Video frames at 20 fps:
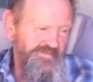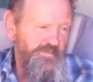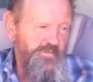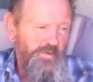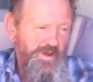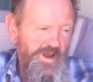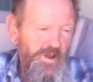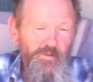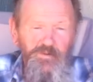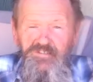
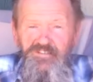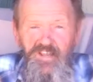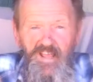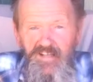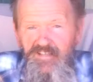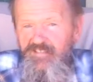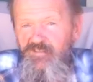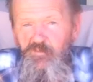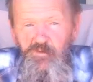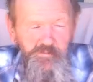when I was
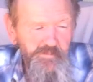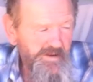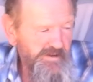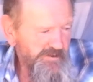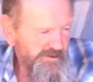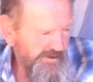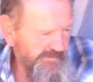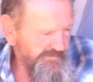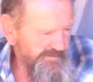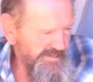dancing with my
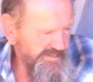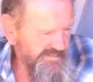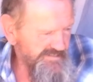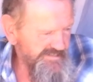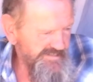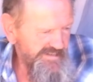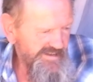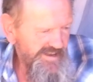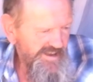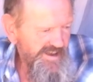
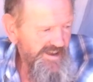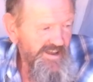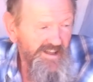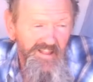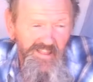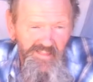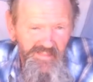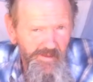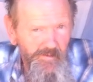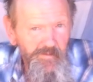girlfriends,
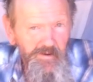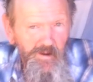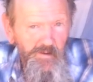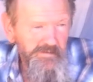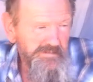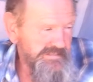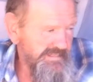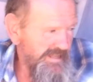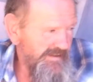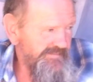they would
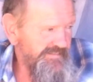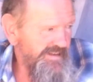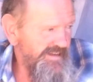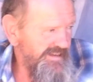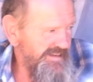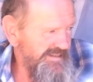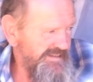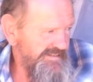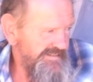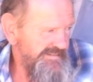always love
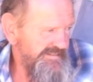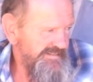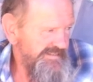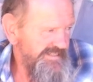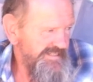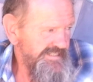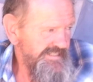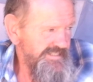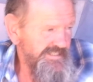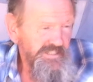to
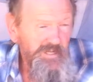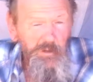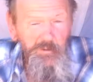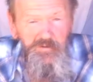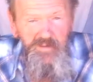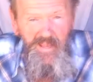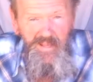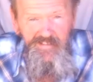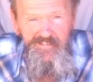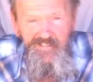go
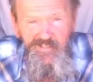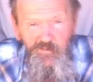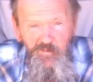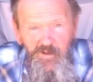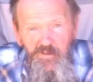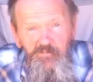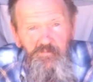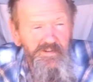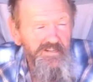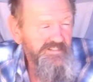dancing
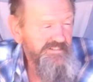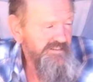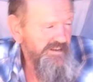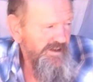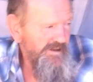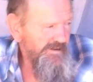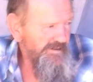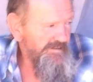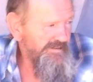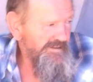with me.
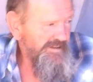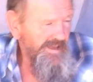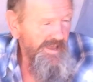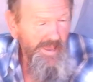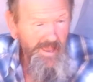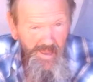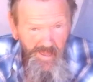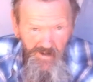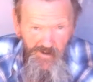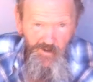So,
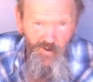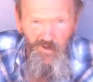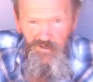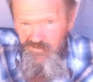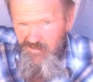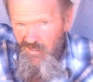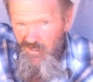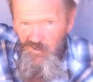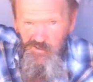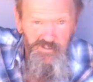and of course,
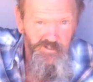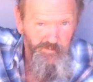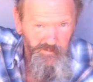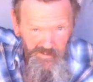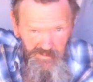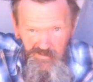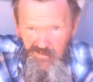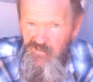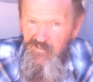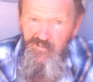I used to be
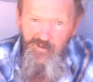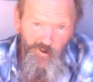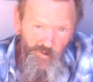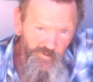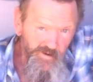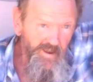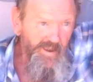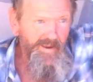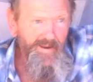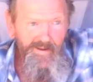a disco
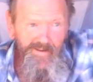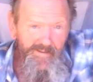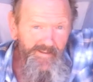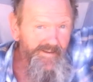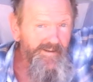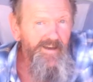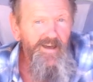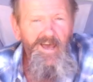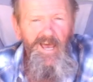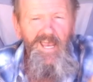king.
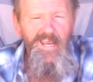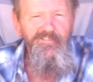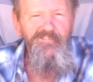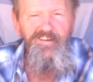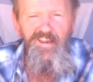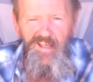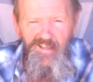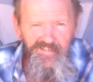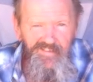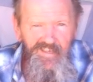I even
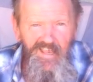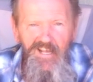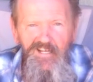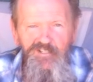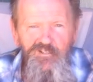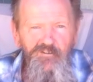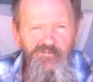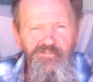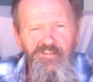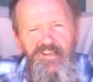had the
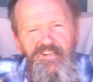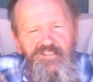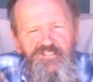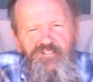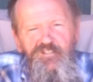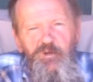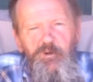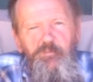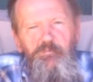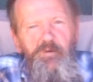Angel Flight
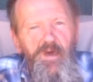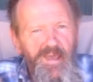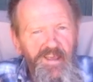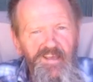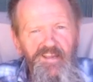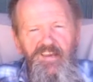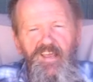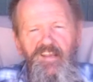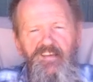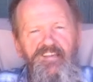suit back
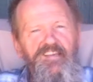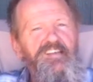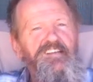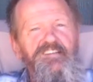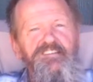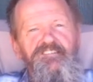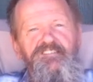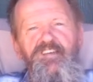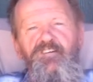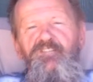in
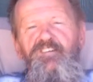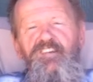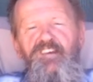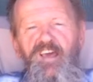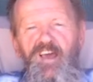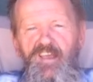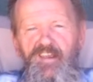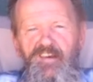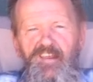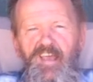1979,
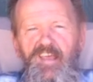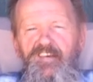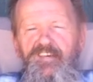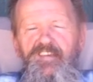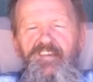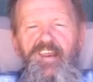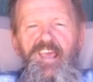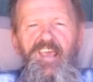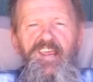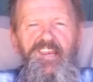
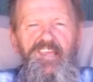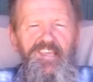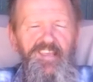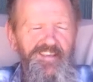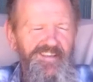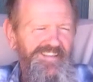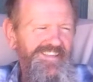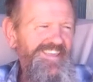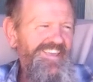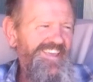1980.
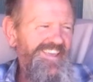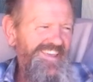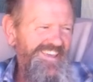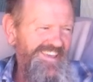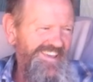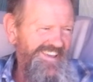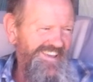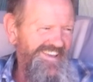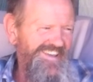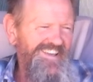
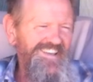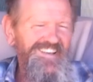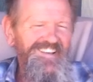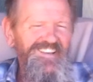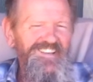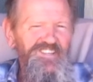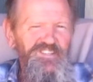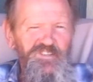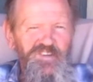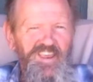
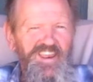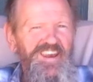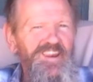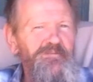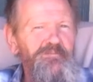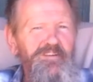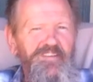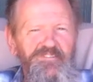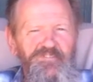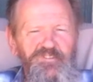Sandy,
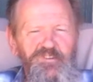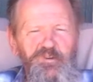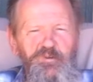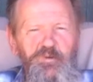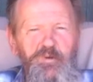maybe you